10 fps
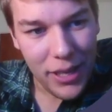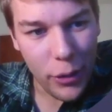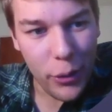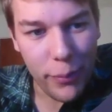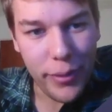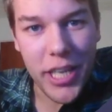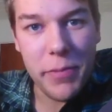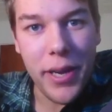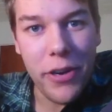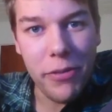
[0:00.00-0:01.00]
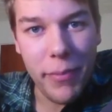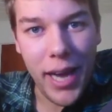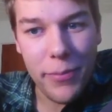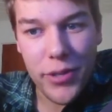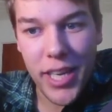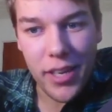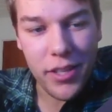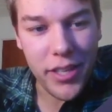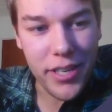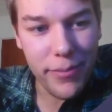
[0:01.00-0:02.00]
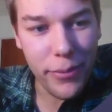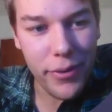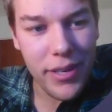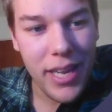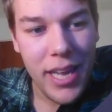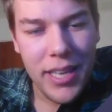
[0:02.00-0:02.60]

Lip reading: who plays my own map to get on the leaderboard.